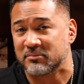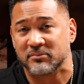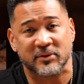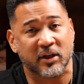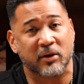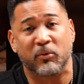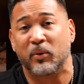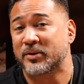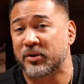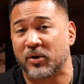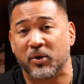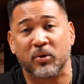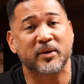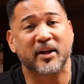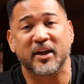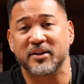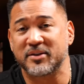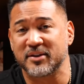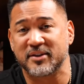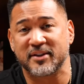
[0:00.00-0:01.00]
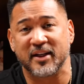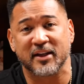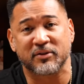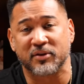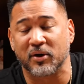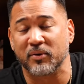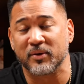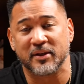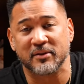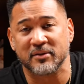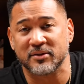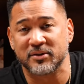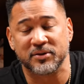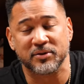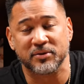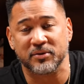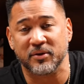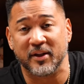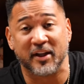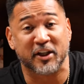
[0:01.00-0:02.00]
they want the whole kitchen sink thrown
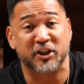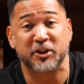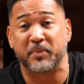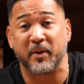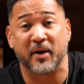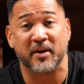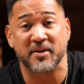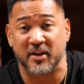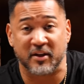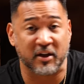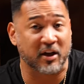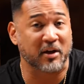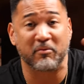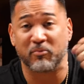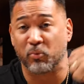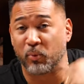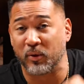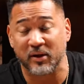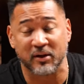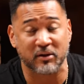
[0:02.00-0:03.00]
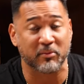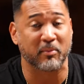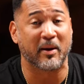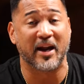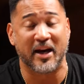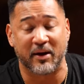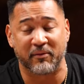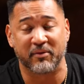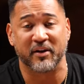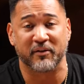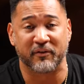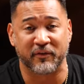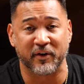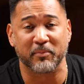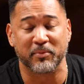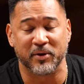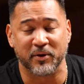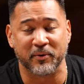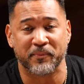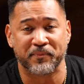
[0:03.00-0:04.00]
into the experience and they're gonna willing to buy everything
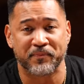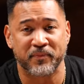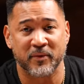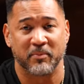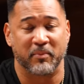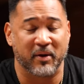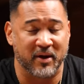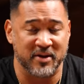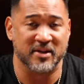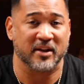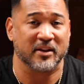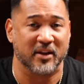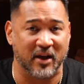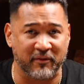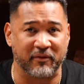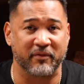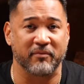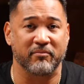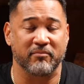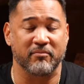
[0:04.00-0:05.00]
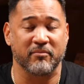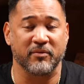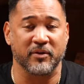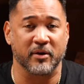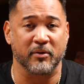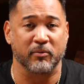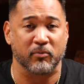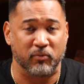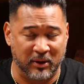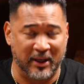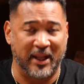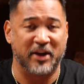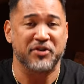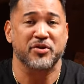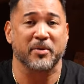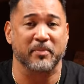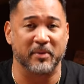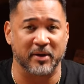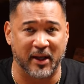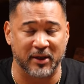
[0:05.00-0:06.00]
from you because they love their
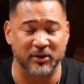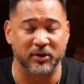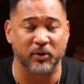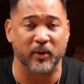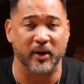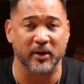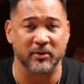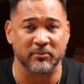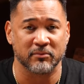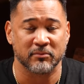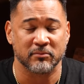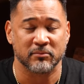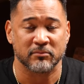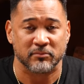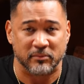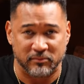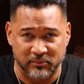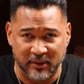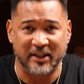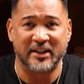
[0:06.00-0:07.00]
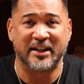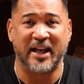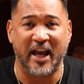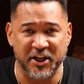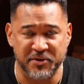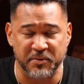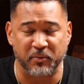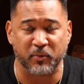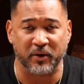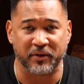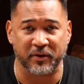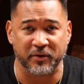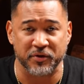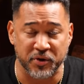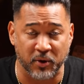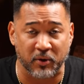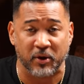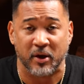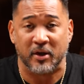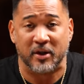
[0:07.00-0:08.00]
relationship and ongoing engagement with you.
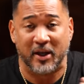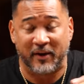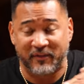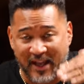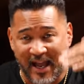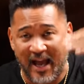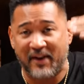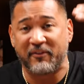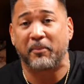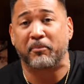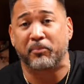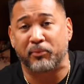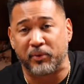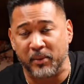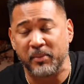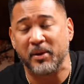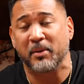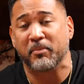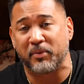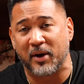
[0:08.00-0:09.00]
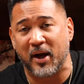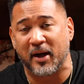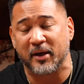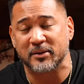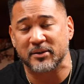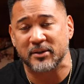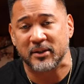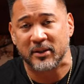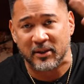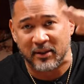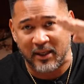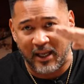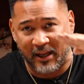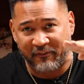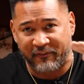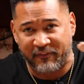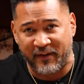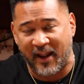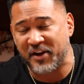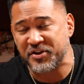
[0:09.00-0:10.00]
So you have to have a premium product a
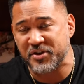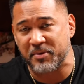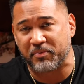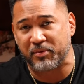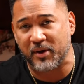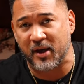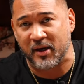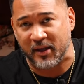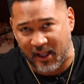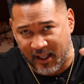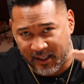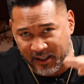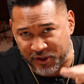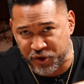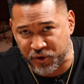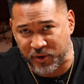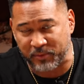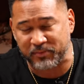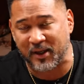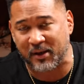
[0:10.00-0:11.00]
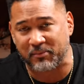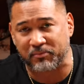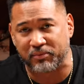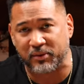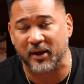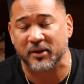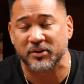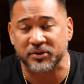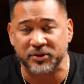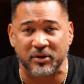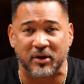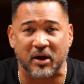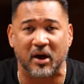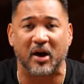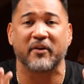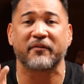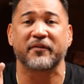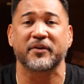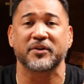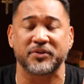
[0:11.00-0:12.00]
flagship product and a stripped down product to
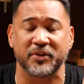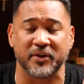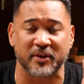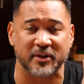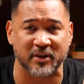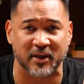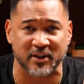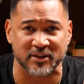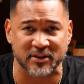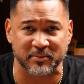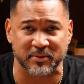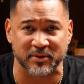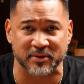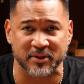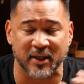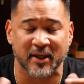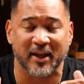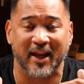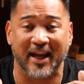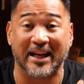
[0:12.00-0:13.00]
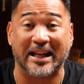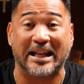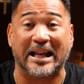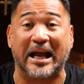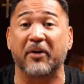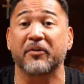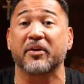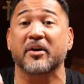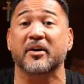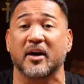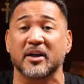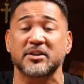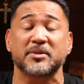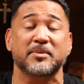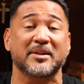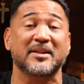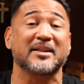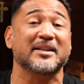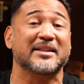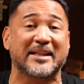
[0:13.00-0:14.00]
offer to your customers and allow the
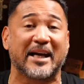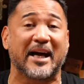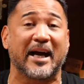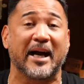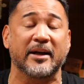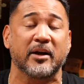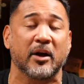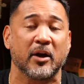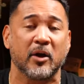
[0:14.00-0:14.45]
customer to decide